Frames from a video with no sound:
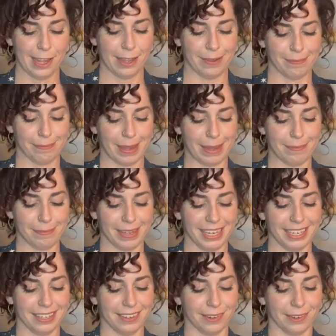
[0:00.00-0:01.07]
my
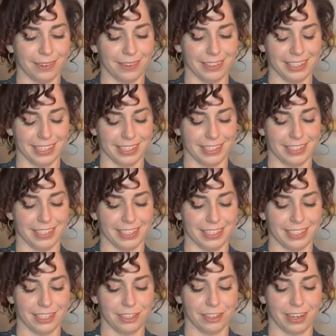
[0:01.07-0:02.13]
main goal is just
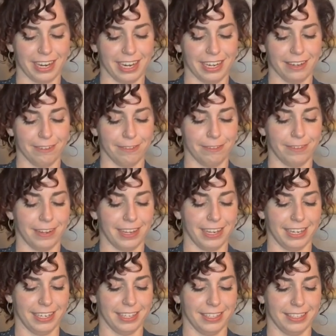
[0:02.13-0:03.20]
to try and
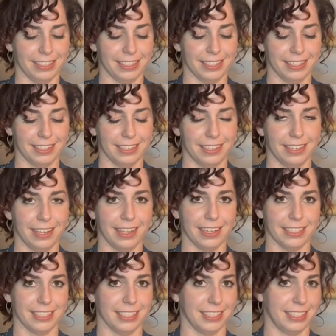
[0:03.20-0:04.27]
find a
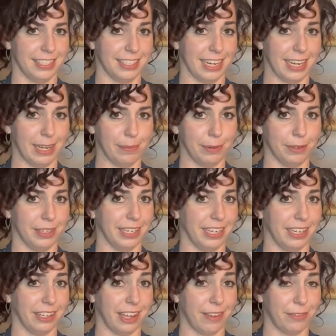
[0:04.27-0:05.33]
sustainable
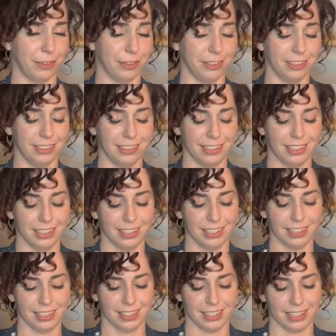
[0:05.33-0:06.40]
knitting level.
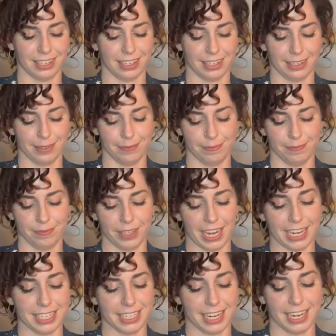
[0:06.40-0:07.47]
I
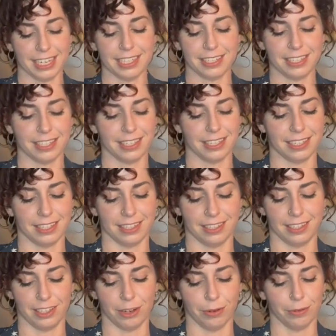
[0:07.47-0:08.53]
tend to
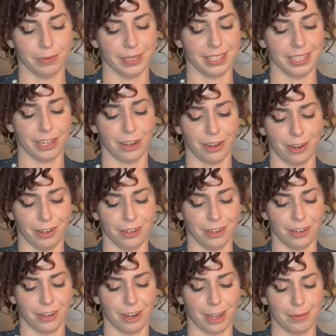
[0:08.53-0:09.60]
go really hard on
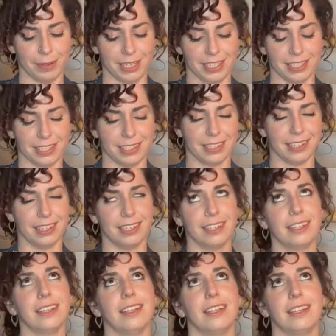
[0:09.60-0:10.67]
hobbies,
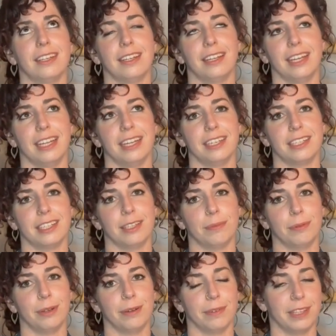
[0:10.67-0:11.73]
like to the
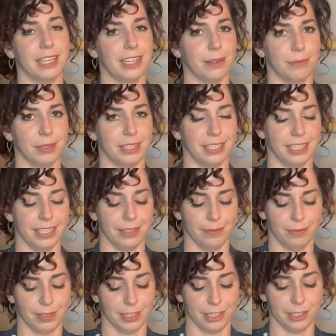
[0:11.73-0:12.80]
point where they completely
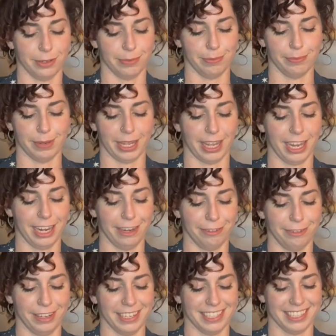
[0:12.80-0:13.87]
consume my life,
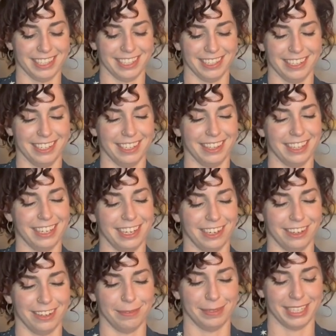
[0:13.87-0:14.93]
hence the
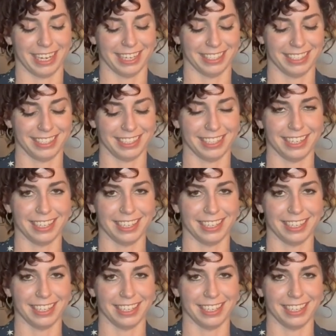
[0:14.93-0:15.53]
Knitter Obsessed